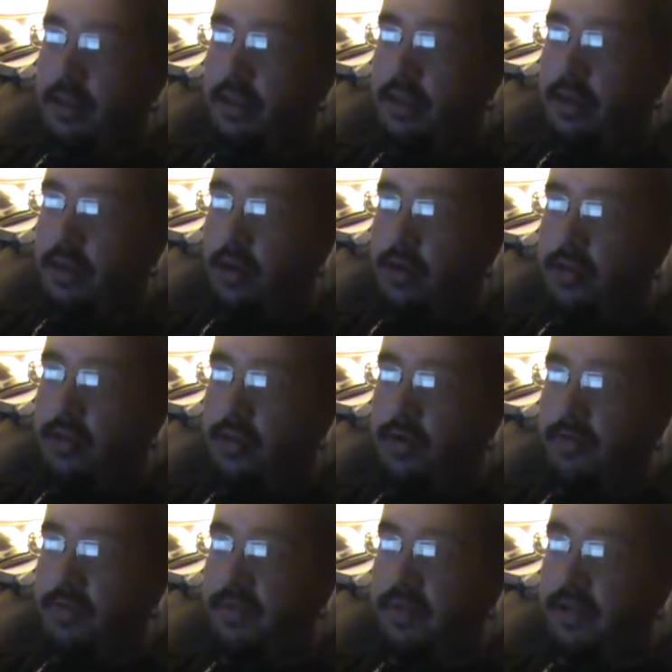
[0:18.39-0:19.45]
They are two
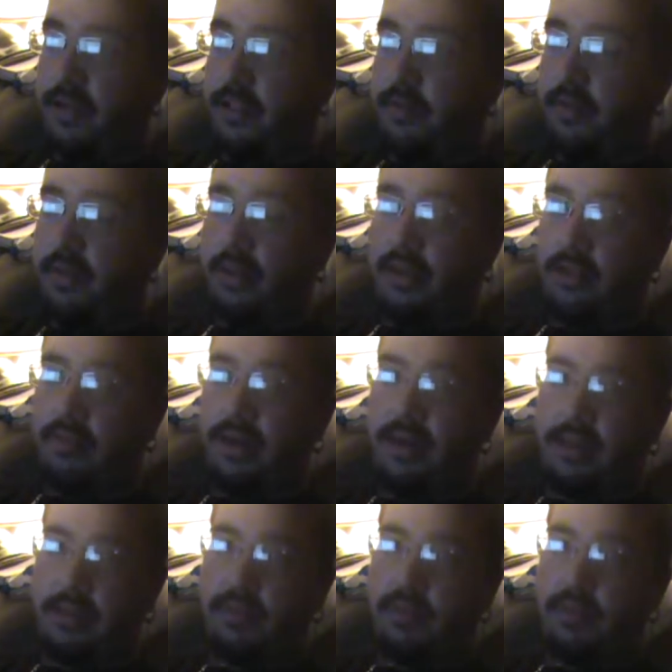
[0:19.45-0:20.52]
different things, but it is
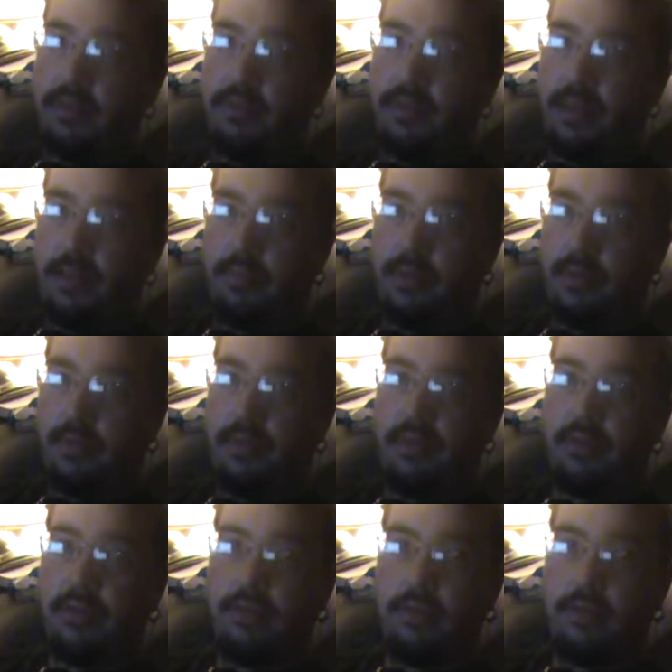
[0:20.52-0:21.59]
possible to be
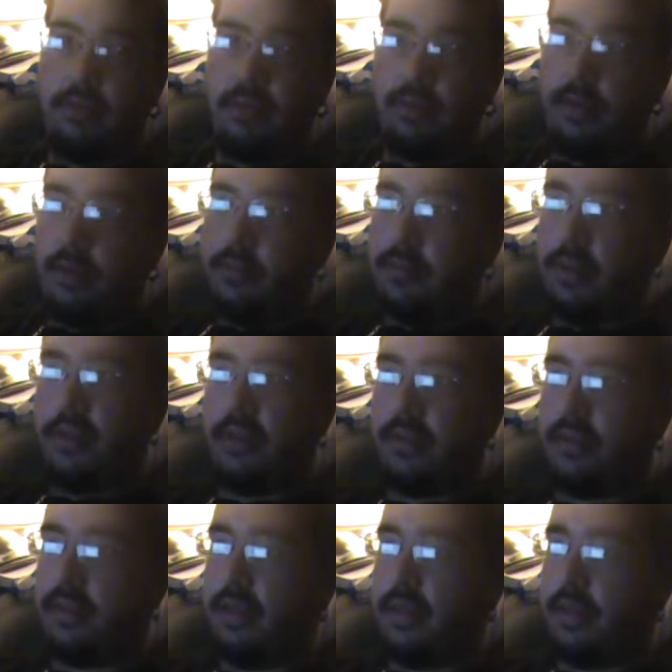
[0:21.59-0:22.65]
both
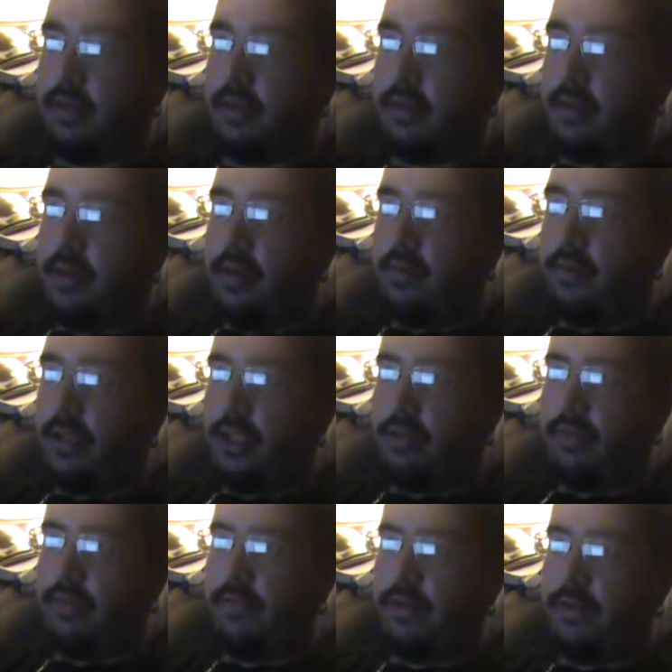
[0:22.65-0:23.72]
because they both
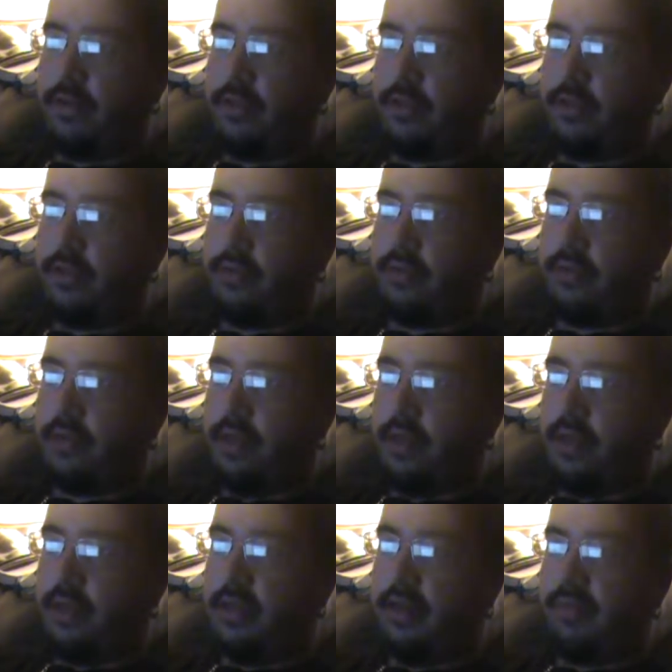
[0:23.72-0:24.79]
refer to
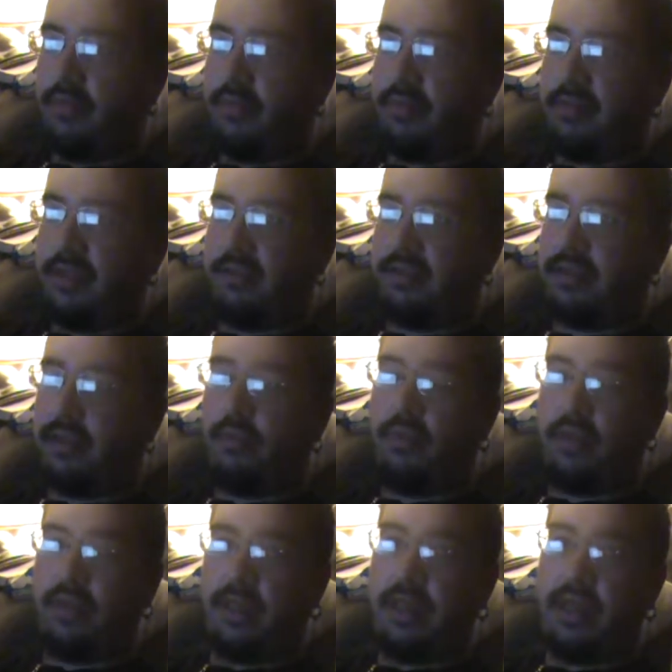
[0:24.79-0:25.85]
different beliefs that
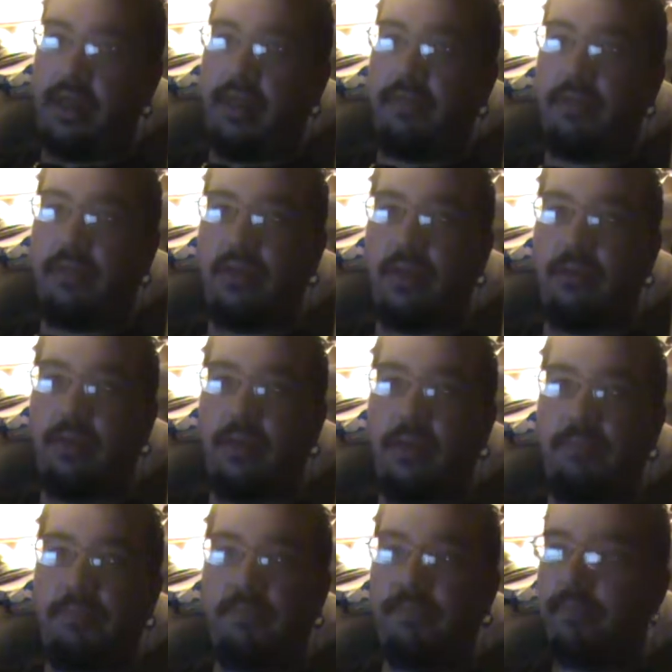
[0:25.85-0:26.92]
one can't have at the same time.
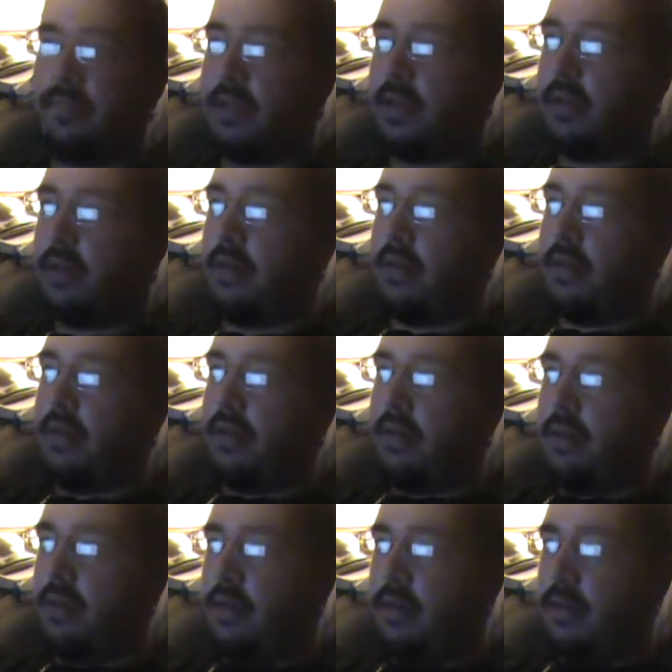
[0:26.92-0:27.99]

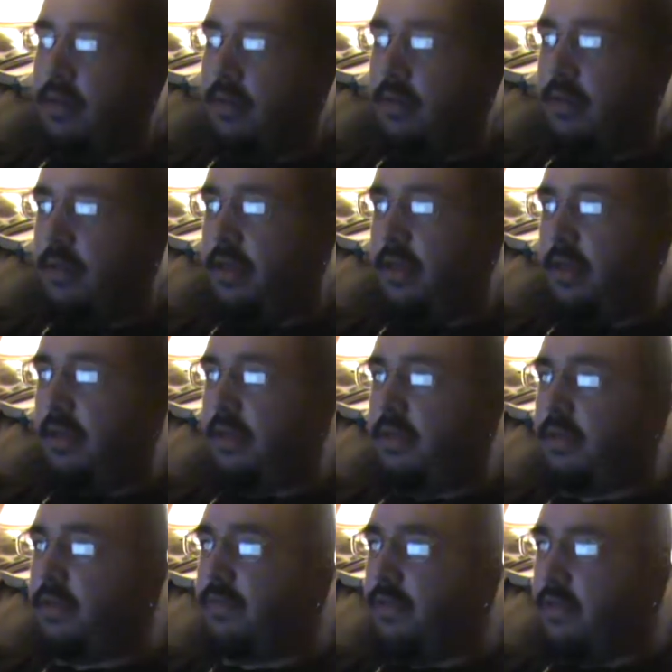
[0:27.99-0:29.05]
Okay,
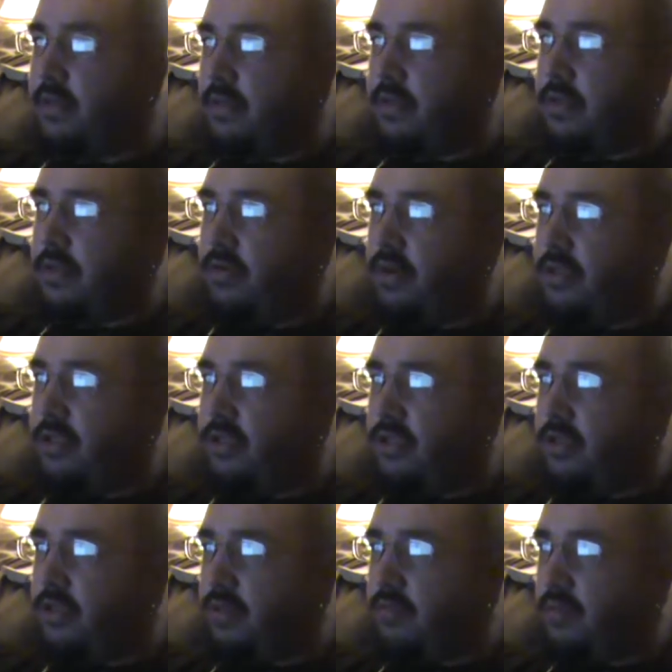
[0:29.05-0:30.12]
as far as
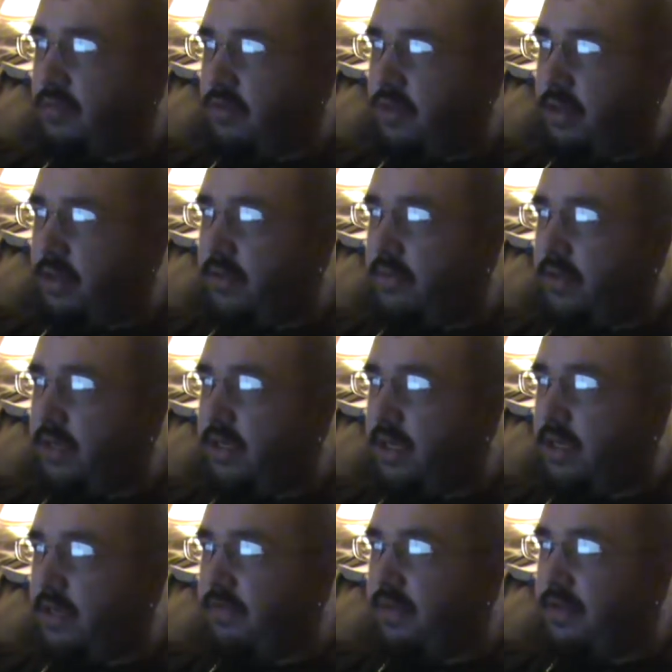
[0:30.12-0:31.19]
question number one, what
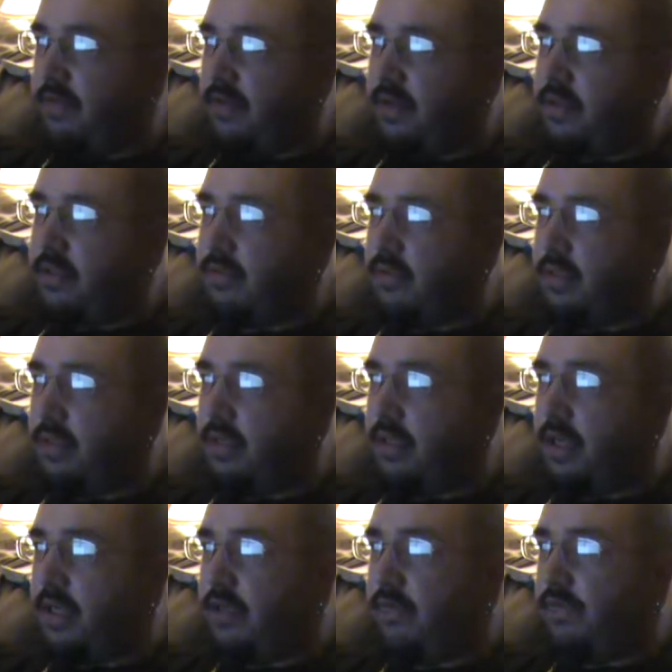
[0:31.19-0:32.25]
kind of evidence would it
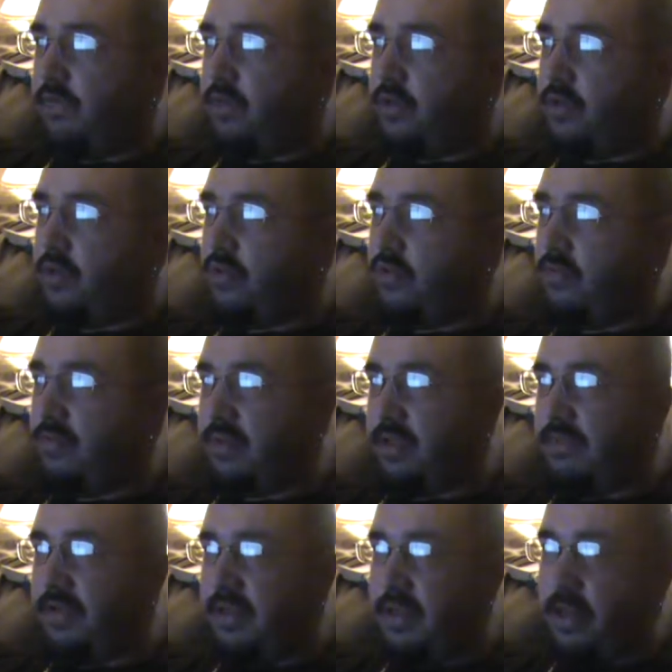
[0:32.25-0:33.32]
take for you to
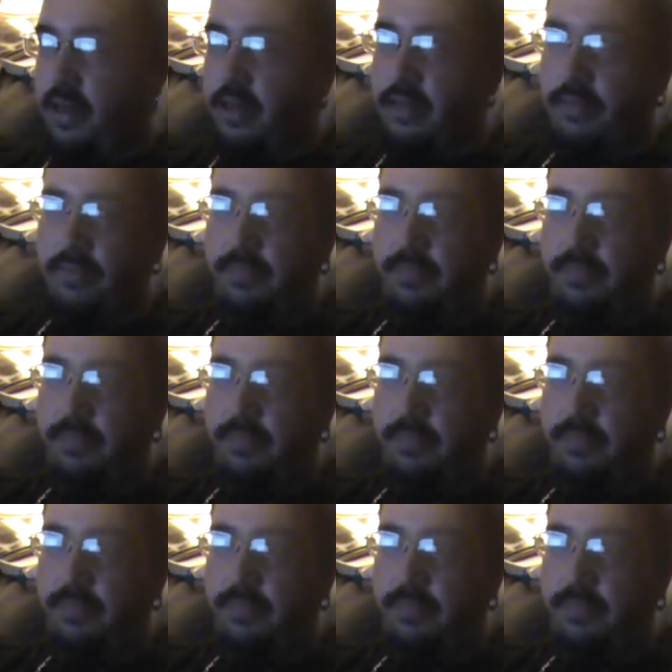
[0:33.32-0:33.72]
believe in God?